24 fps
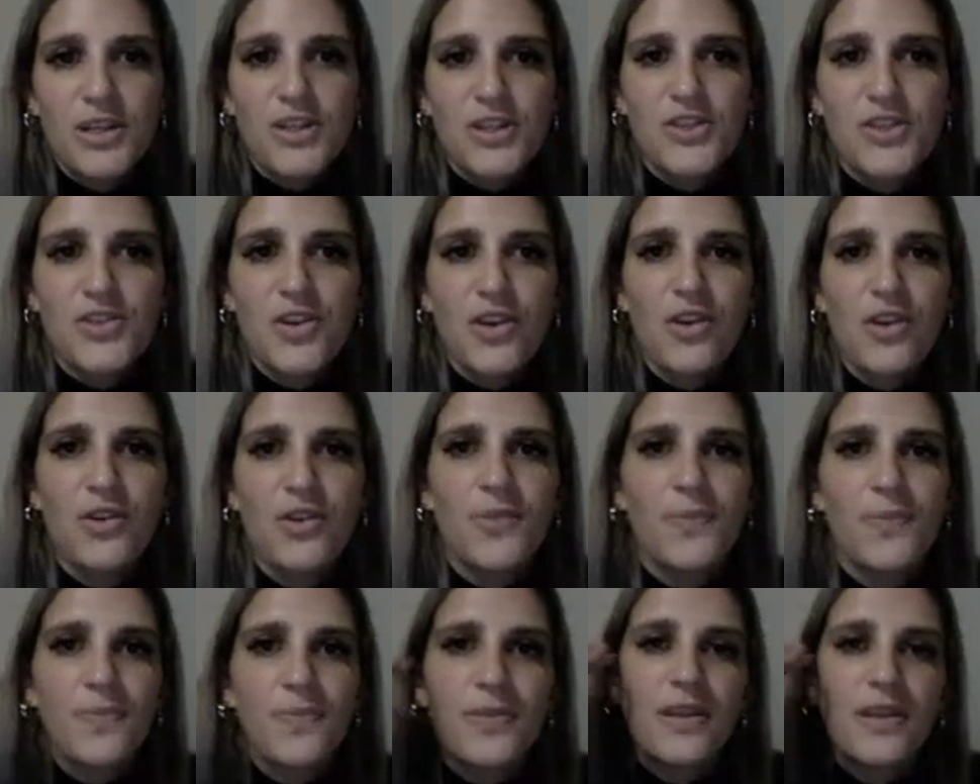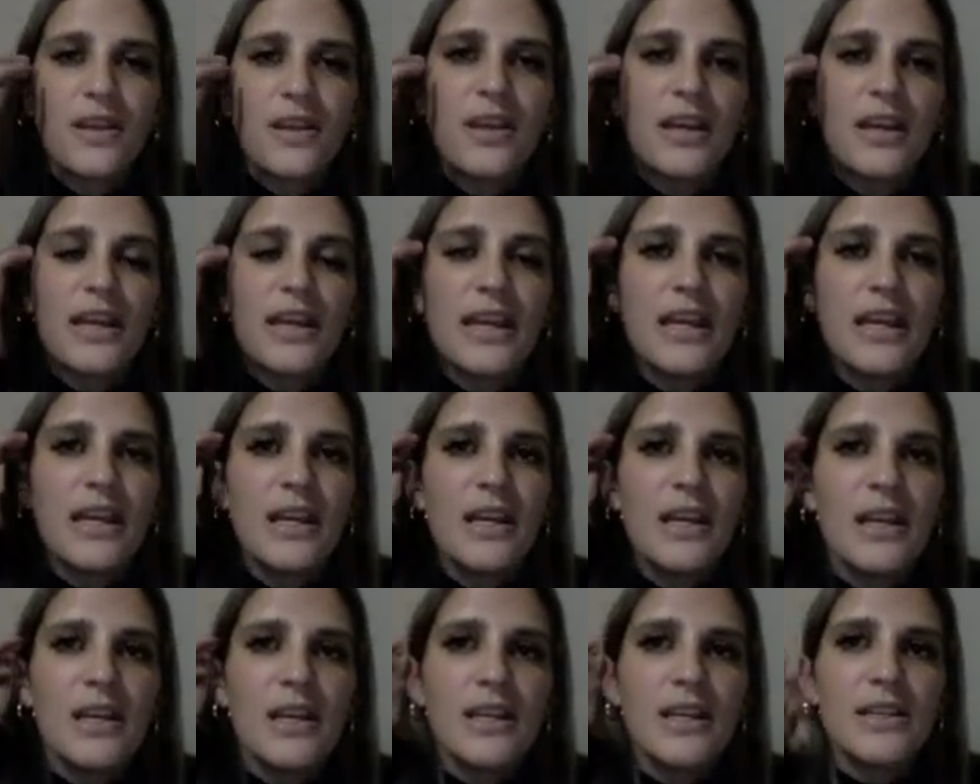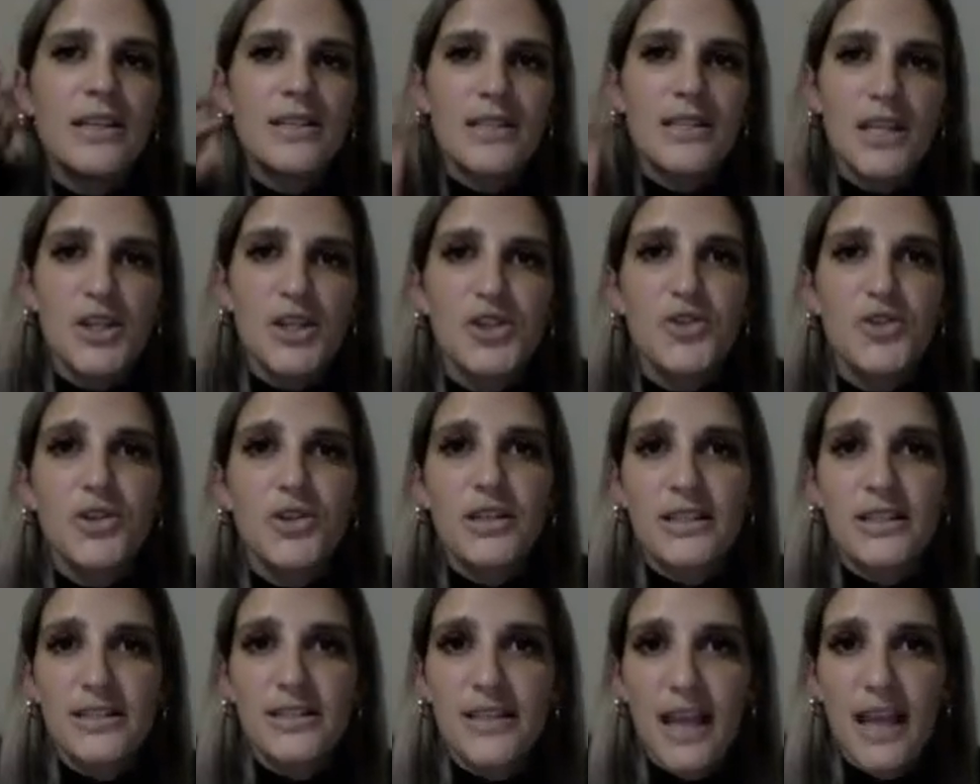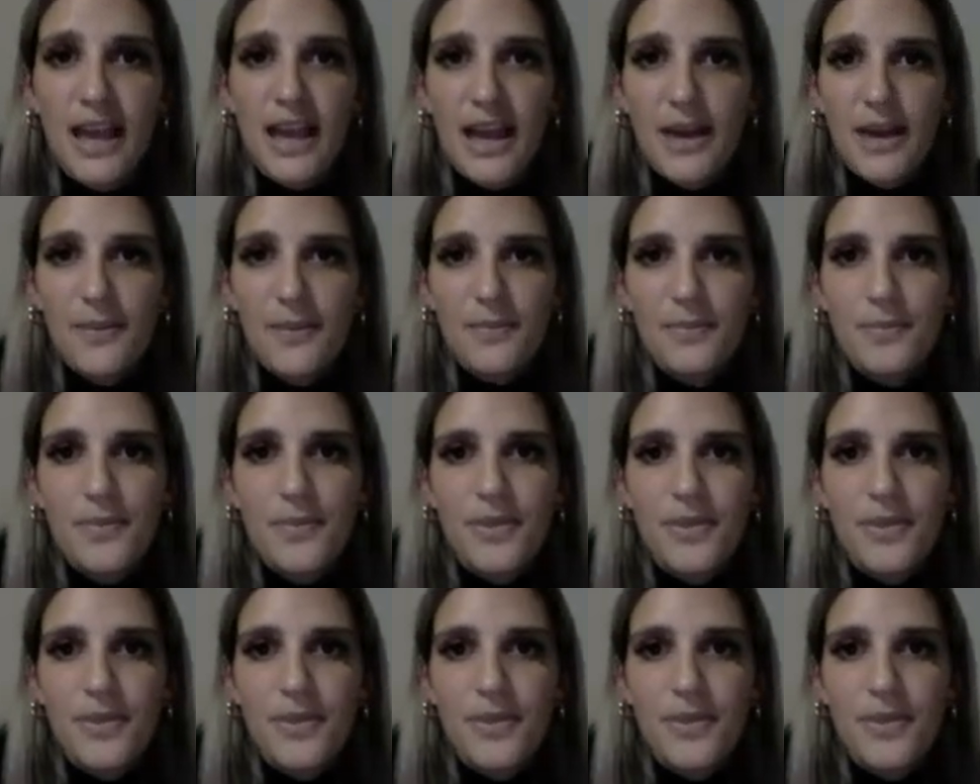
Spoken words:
So in a test or exam,